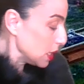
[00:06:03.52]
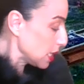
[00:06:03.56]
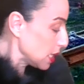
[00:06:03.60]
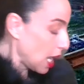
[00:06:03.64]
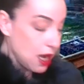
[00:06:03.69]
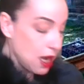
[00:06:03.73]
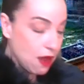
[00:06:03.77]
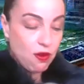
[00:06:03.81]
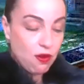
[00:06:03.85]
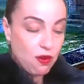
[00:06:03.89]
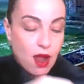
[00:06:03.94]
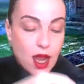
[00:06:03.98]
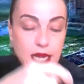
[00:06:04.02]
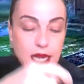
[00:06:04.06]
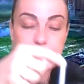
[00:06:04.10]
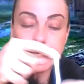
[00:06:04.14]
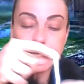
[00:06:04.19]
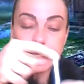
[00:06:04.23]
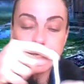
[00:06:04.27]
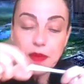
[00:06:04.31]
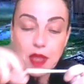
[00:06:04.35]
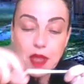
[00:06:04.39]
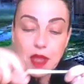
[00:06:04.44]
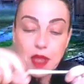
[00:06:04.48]
What does
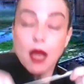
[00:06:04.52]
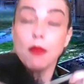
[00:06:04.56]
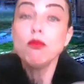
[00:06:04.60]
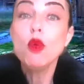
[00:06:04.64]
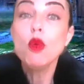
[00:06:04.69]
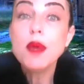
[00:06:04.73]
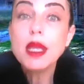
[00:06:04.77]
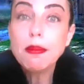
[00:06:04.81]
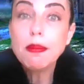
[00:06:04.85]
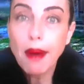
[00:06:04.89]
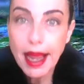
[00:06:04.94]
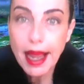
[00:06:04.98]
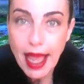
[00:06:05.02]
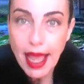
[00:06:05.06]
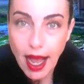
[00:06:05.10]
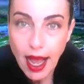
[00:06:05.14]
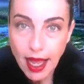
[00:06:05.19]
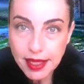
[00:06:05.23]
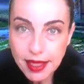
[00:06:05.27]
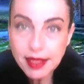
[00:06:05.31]
she do?